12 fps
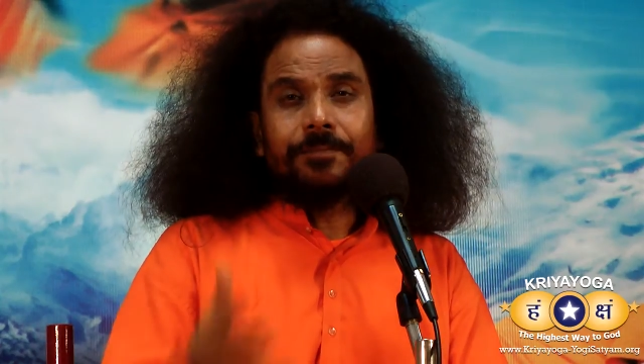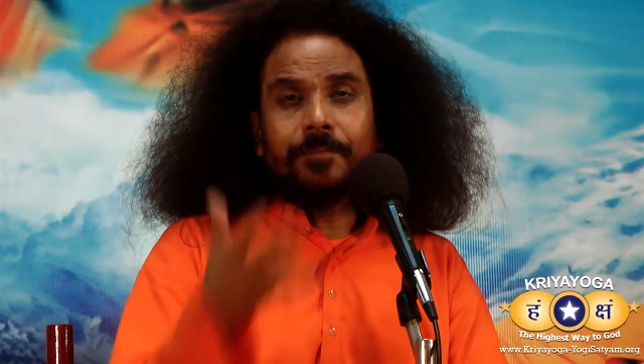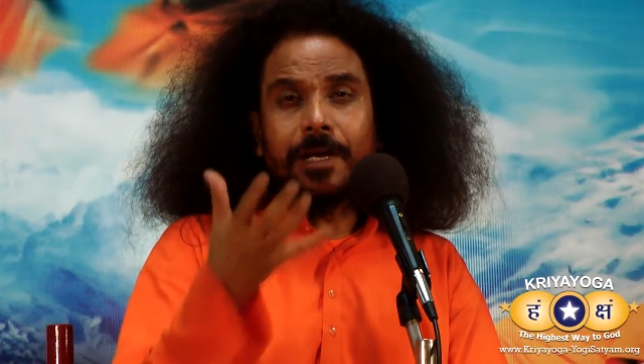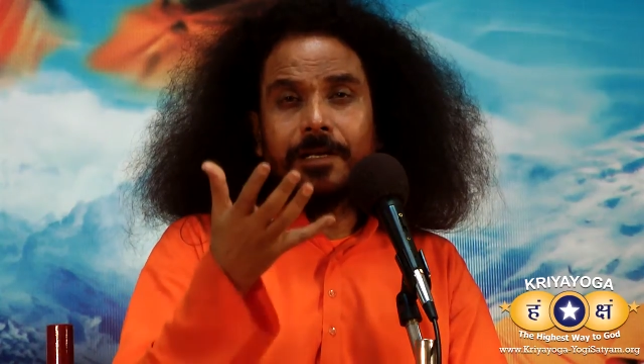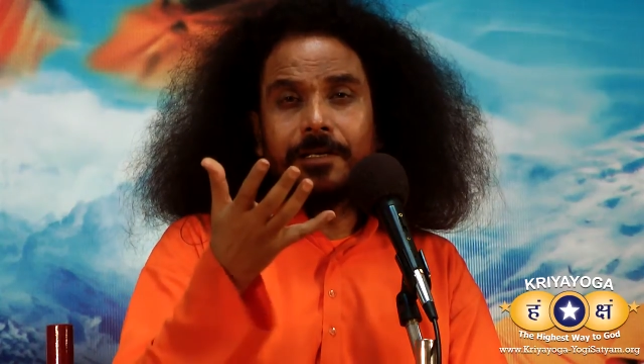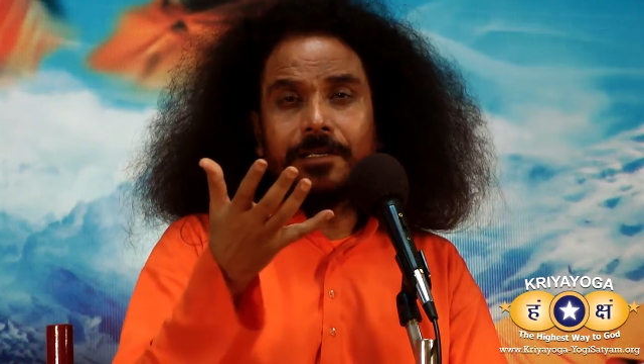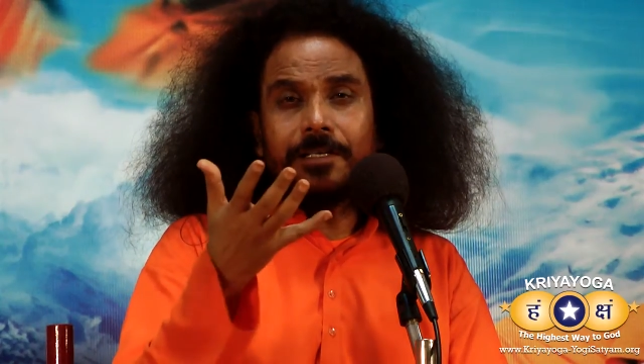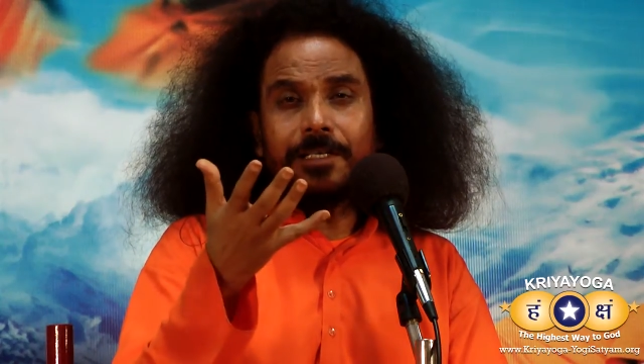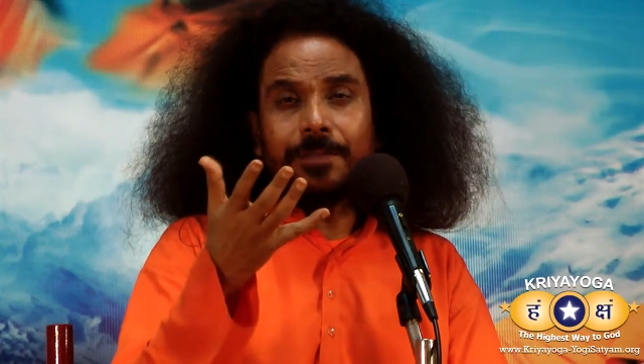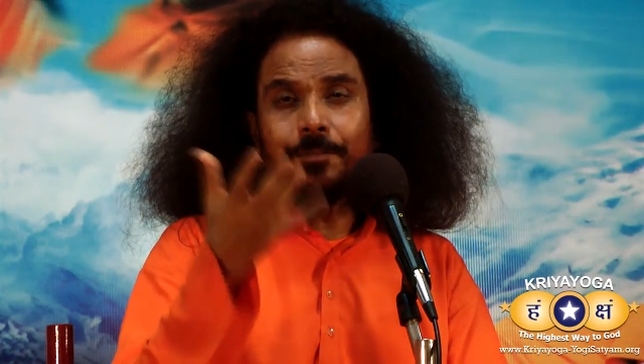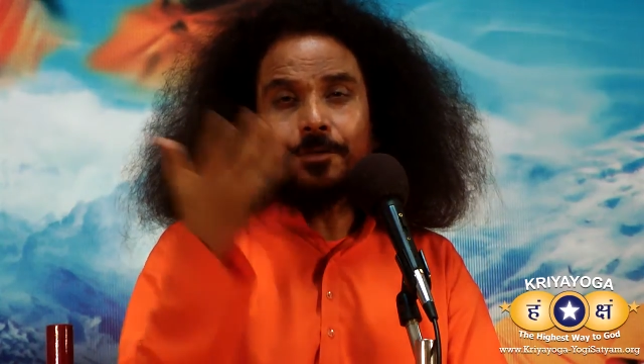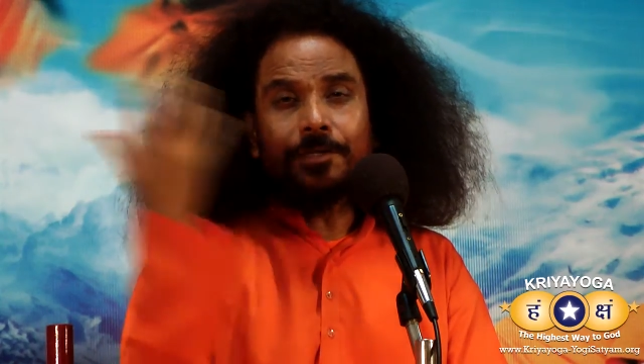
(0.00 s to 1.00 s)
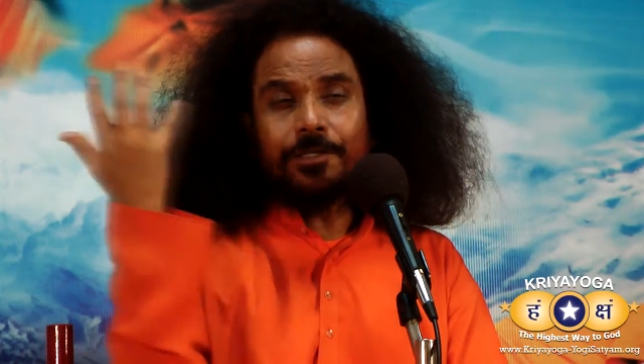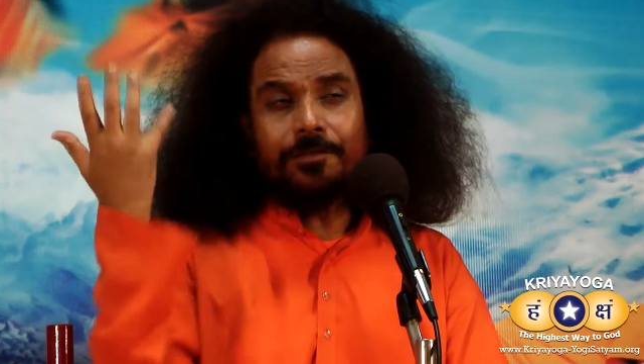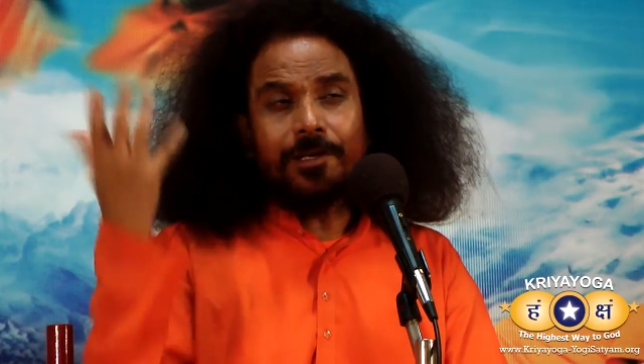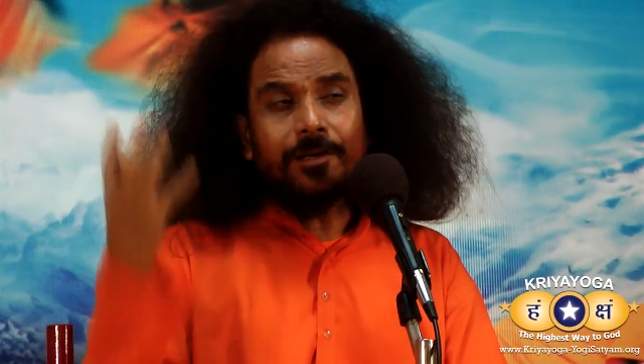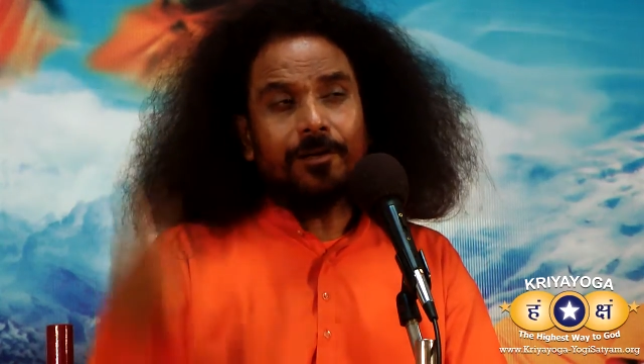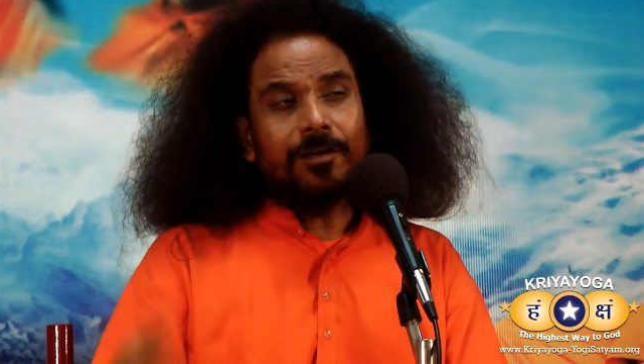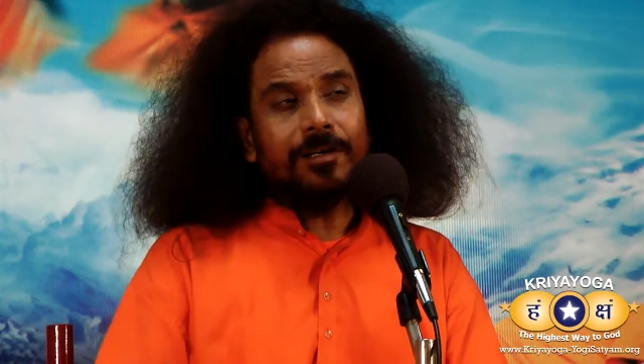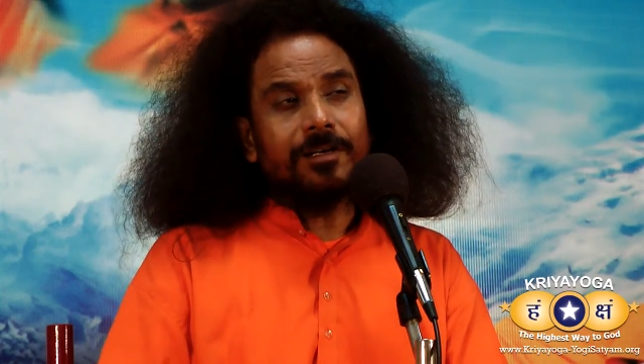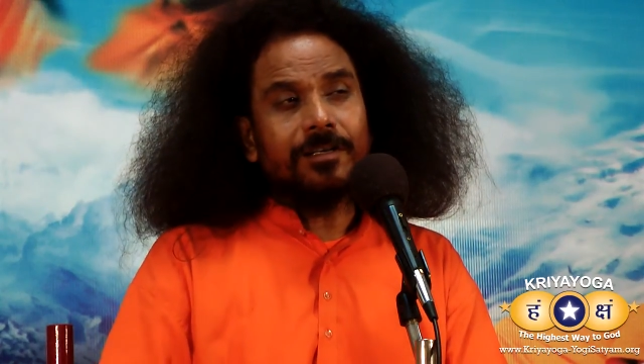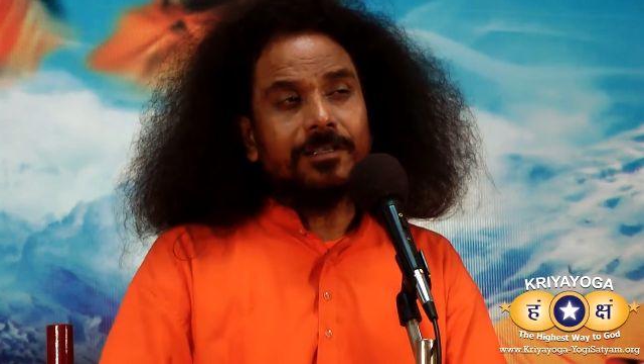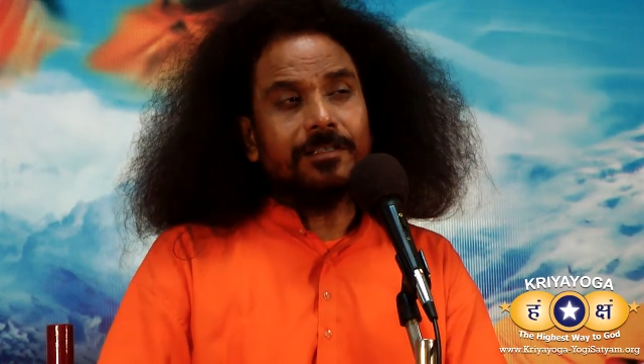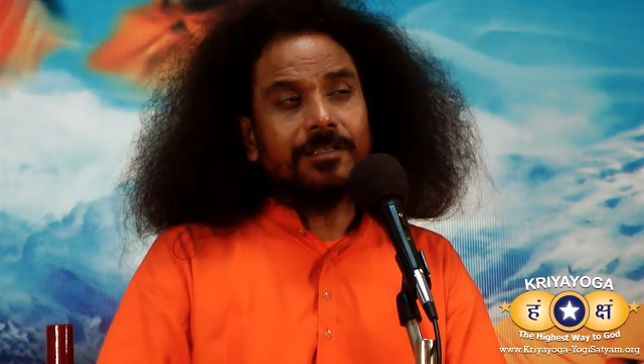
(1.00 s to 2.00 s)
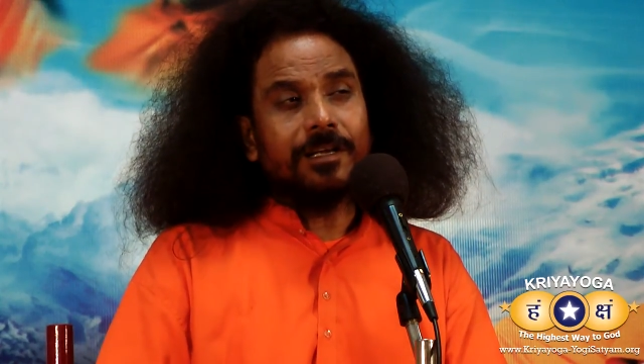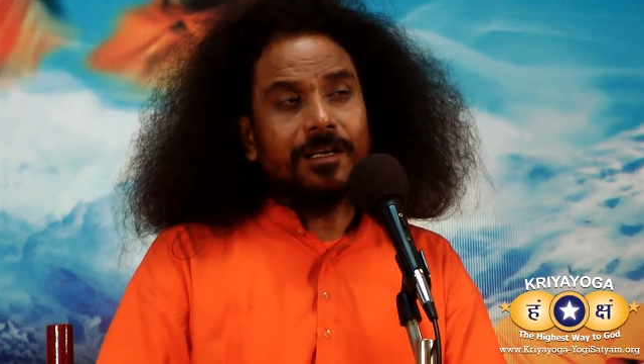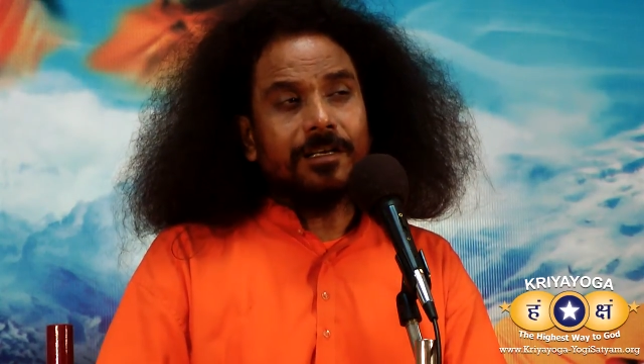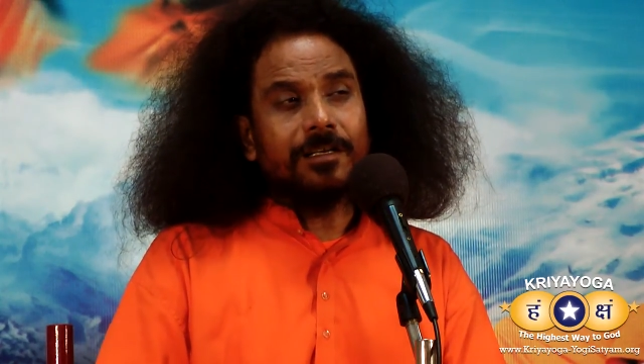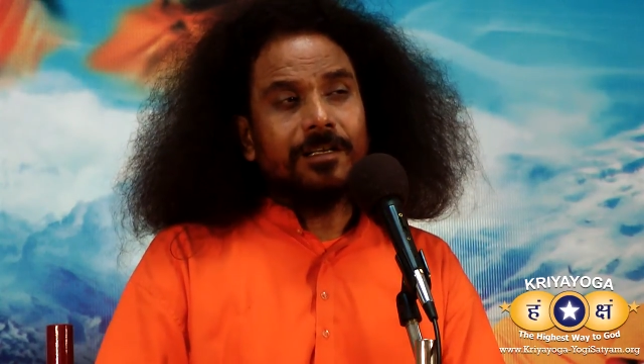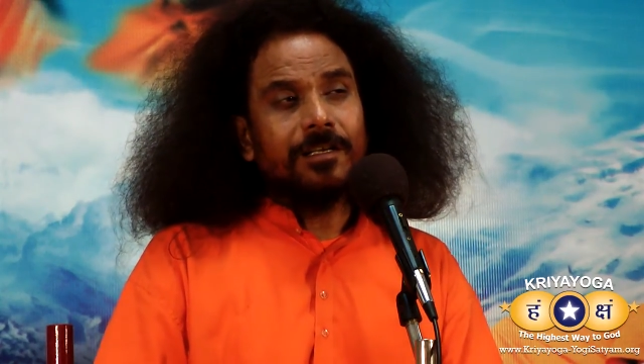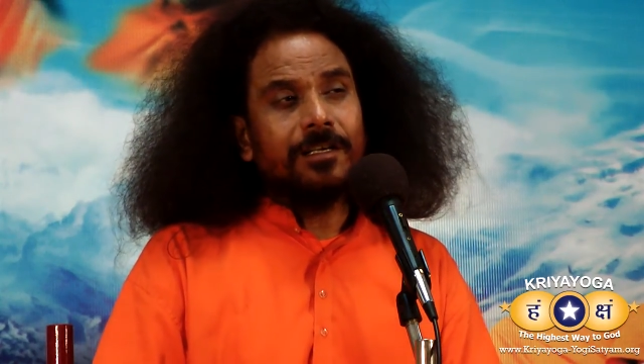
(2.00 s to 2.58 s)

By reading a book you cannot understand.